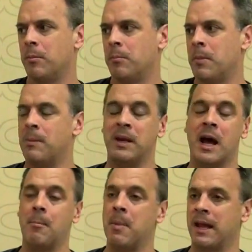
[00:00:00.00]
Maybe
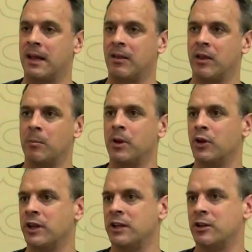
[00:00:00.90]
not making the
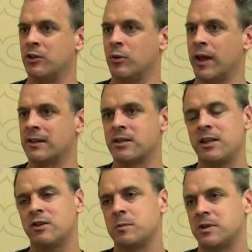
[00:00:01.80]
ability to do that
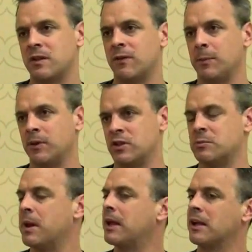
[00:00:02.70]
skill specific, but just
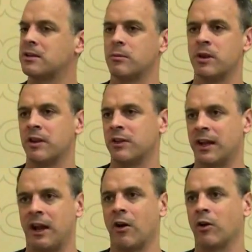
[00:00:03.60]
making it something that the
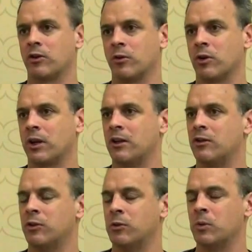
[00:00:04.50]
character can
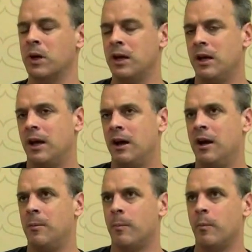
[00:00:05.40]
do.
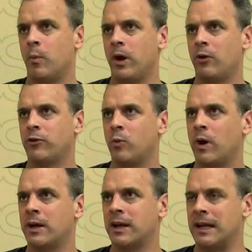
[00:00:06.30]
We also
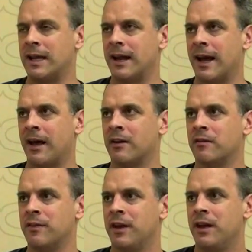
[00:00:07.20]
wanted to get out
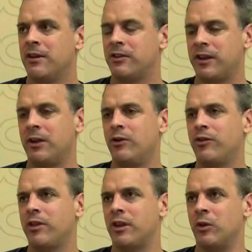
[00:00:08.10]
of skills
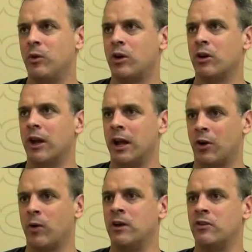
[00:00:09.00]
that you could
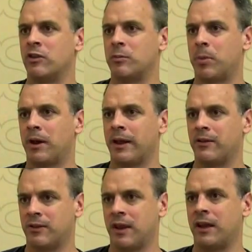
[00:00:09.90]
increase just by
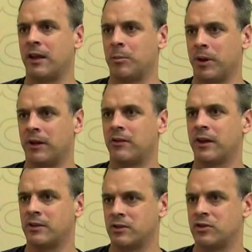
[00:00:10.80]
standing in place,
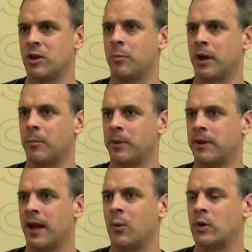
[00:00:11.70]
just jumping up and
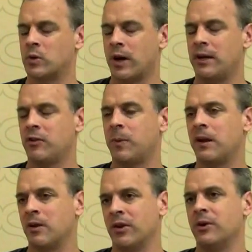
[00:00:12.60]
down. We tried to spend
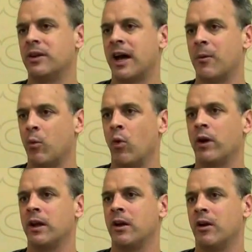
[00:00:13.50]
a little time
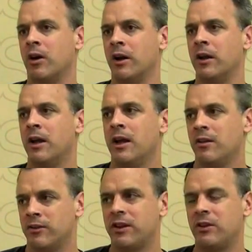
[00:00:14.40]
working on
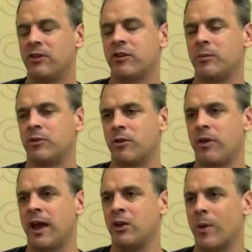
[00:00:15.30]
the skill system so
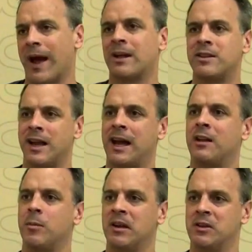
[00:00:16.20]
that you actually had to
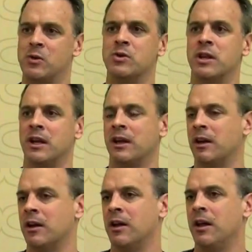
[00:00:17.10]
be using it
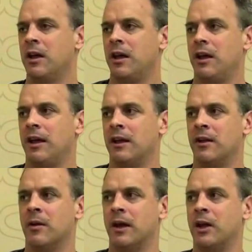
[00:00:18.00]

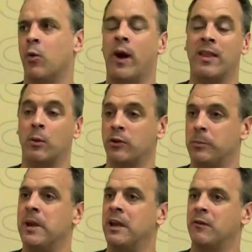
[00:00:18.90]
in a way that was
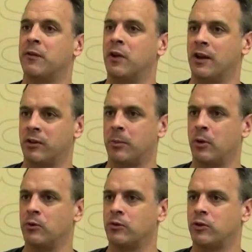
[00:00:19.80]
meaningful, as
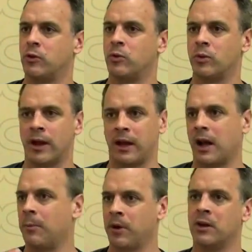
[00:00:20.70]
opposed to
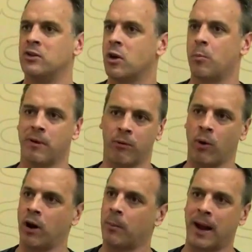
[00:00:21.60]
I'm going to jump
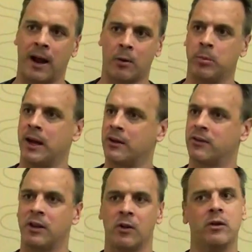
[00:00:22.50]
everywhere in my acrobatic
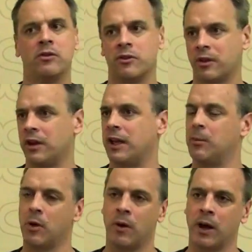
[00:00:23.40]
skill. It was just going to keep
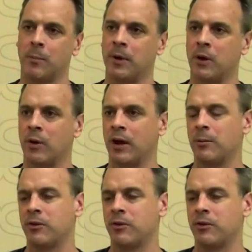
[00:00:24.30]
going up and going up.